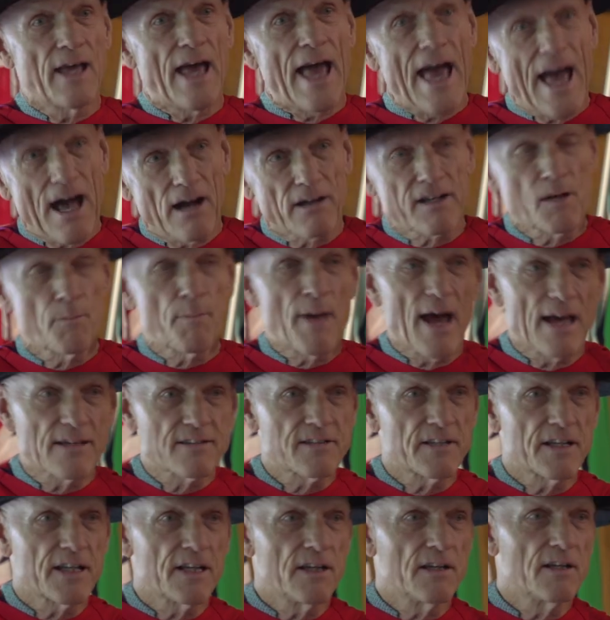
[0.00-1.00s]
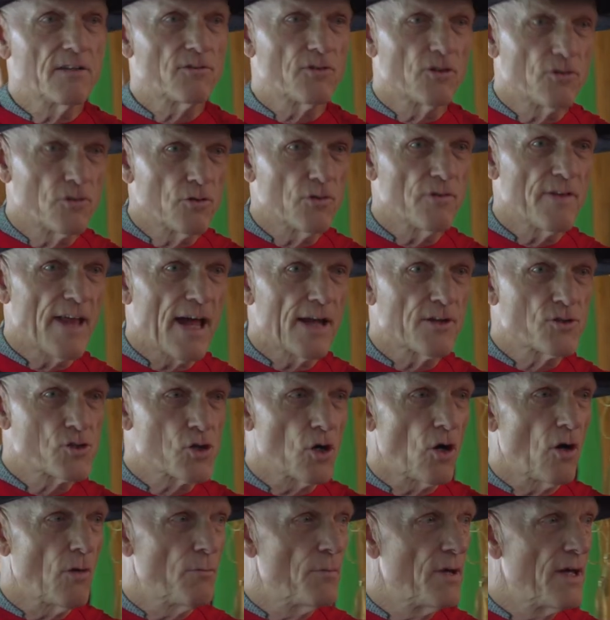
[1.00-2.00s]
our capacity to do that
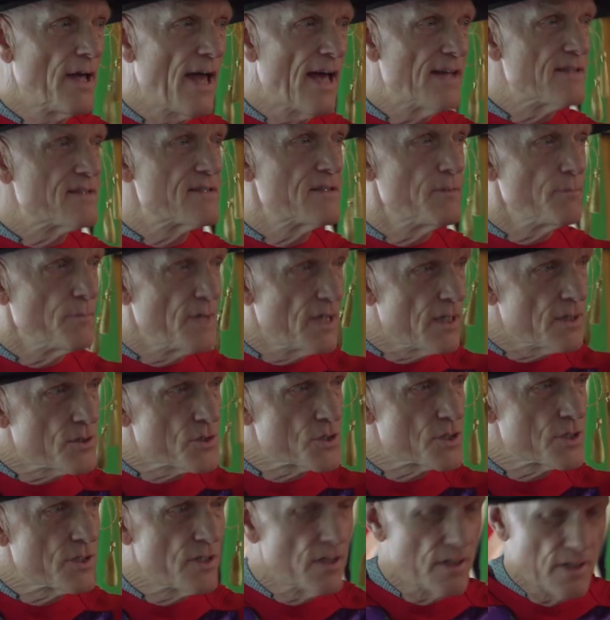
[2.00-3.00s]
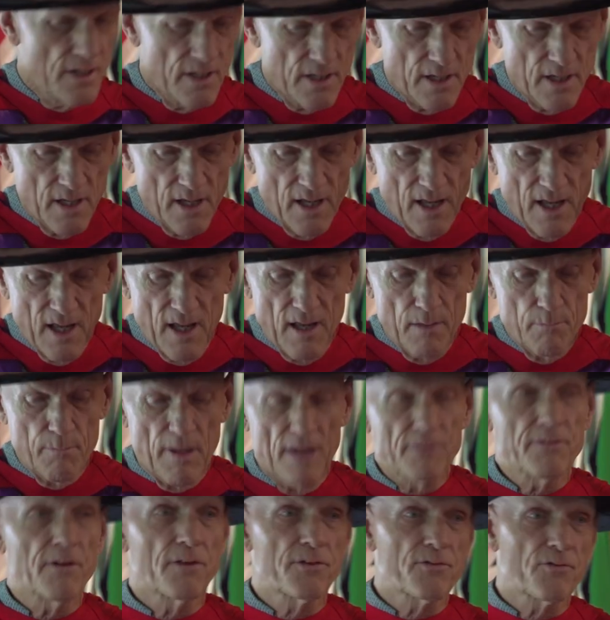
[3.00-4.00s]
job has diminished,
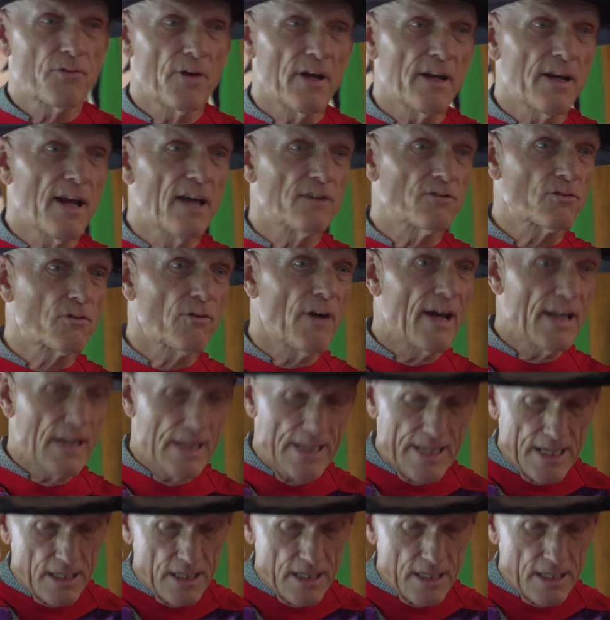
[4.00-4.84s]
but the threat has greatly